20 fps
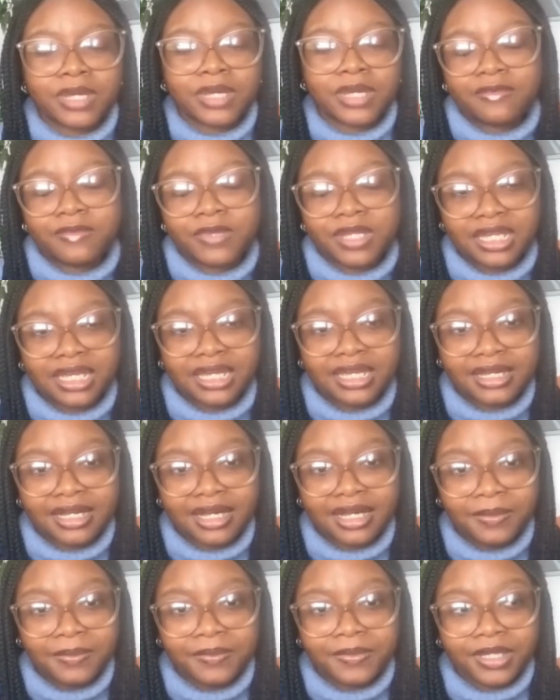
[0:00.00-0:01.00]
have been a
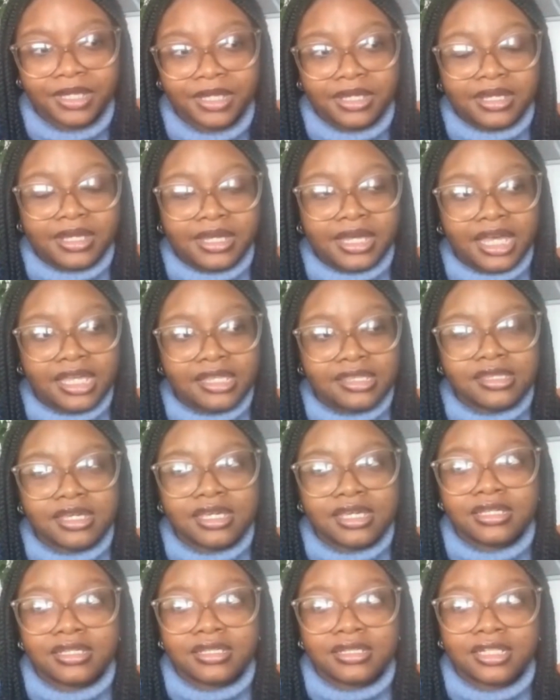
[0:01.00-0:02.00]
gap, I
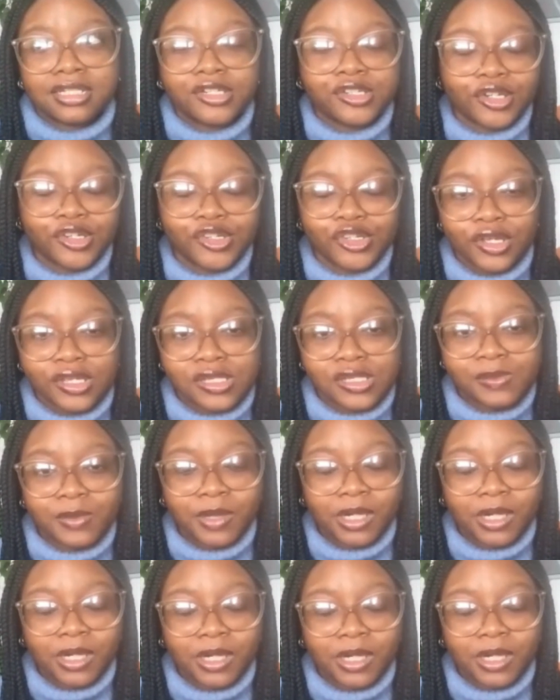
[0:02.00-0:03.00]
think literature is
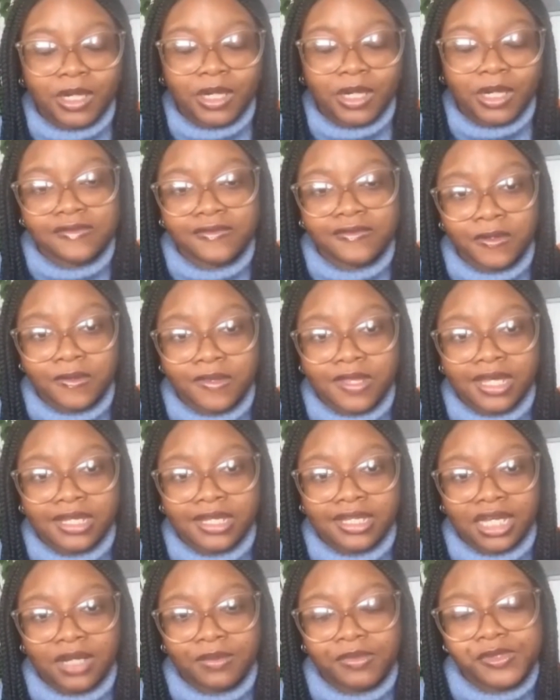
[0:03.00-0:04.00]
powerful enough to fill
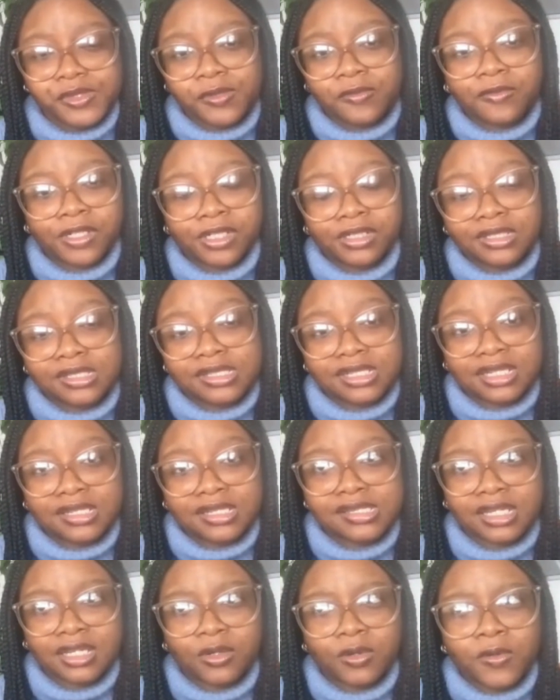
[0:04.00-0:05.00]
that gap. So for
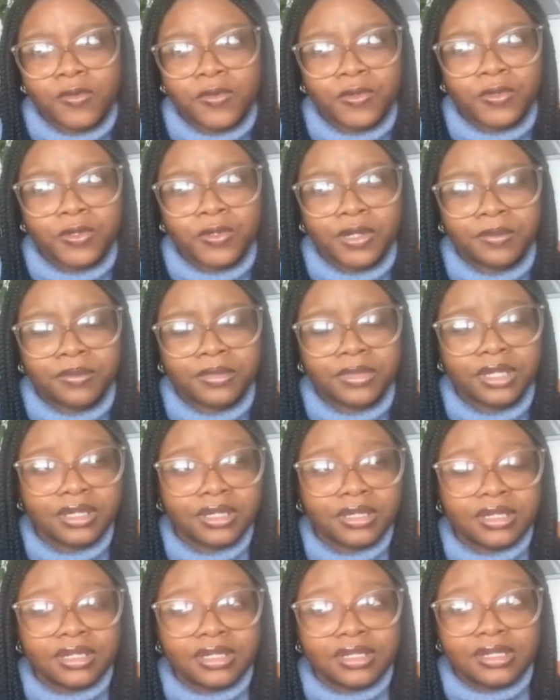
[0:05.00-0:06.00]
instance, although
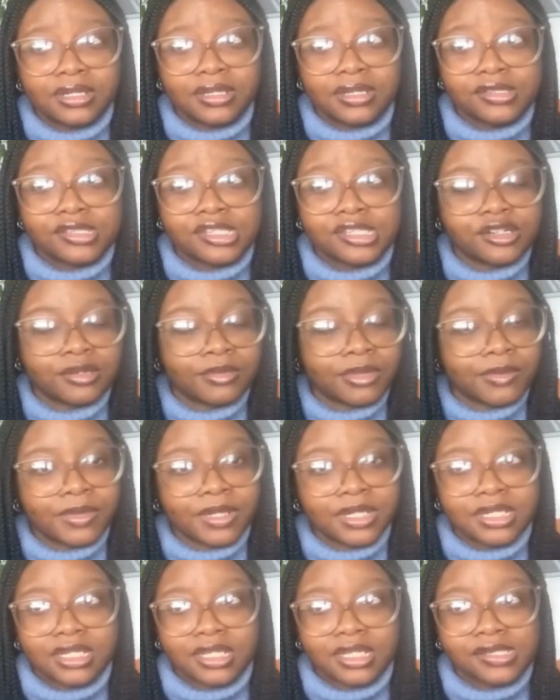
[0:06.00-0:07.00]

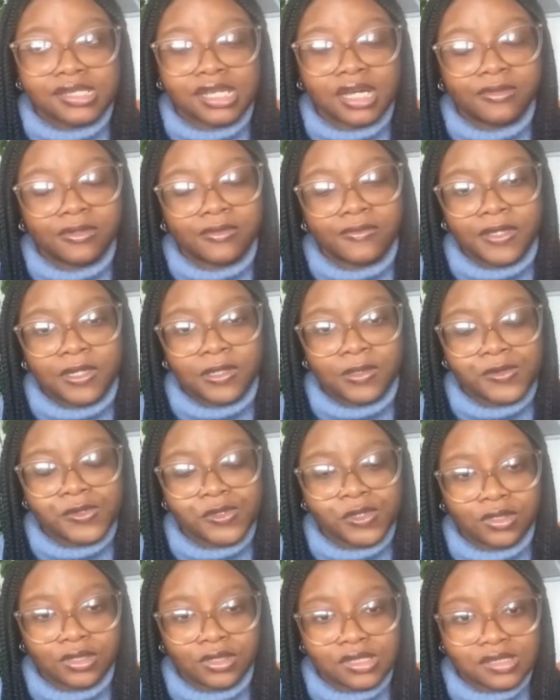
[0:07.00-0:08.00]
Chimamanda's Half of Yellow
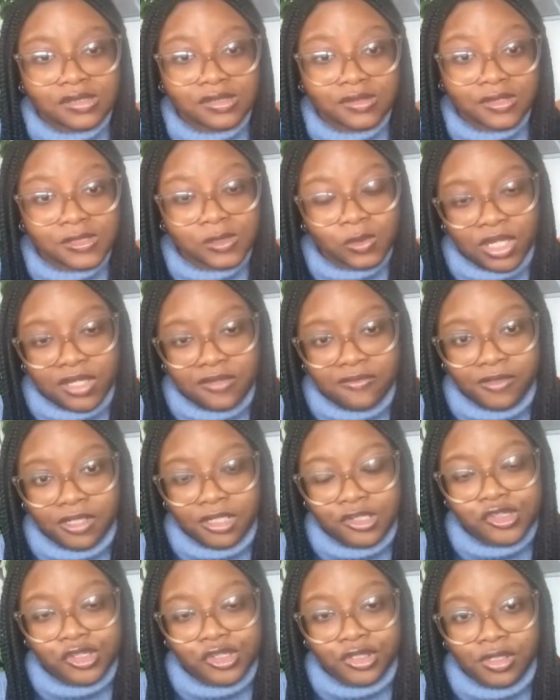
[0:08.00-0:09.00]
Sun is quite
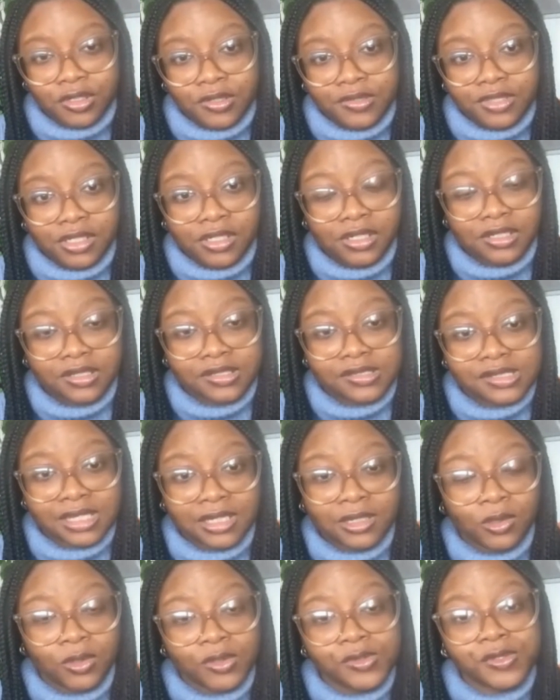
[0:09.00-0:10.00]
fictional, there is a
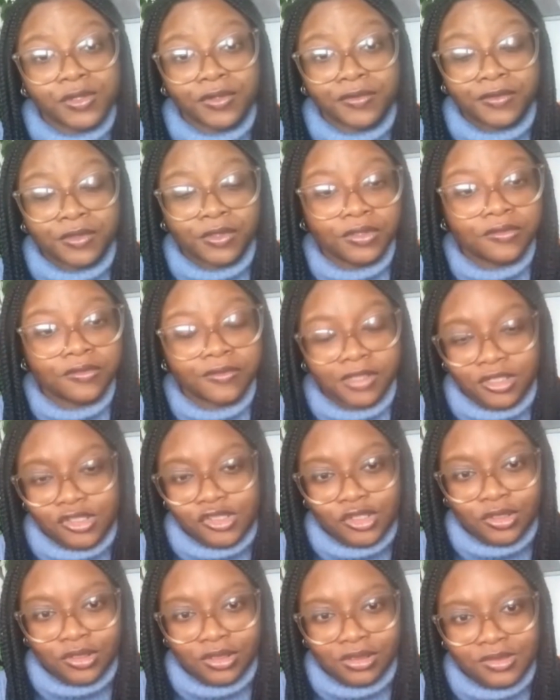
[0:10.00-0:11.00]
lot of
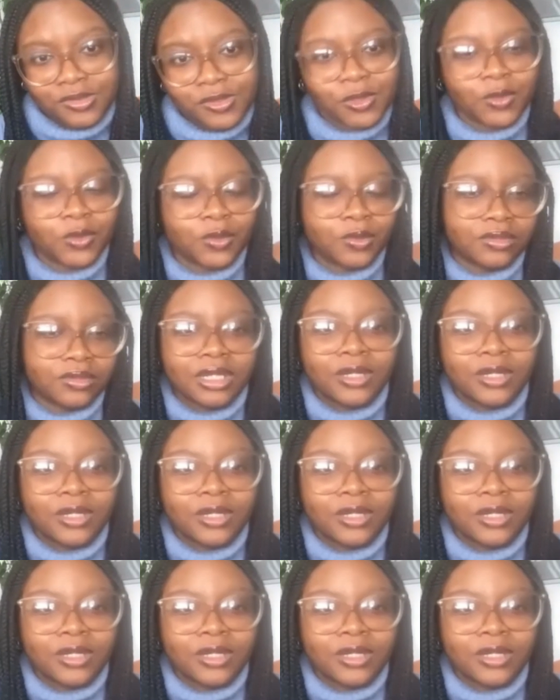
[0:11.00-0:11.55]
non-fiction. So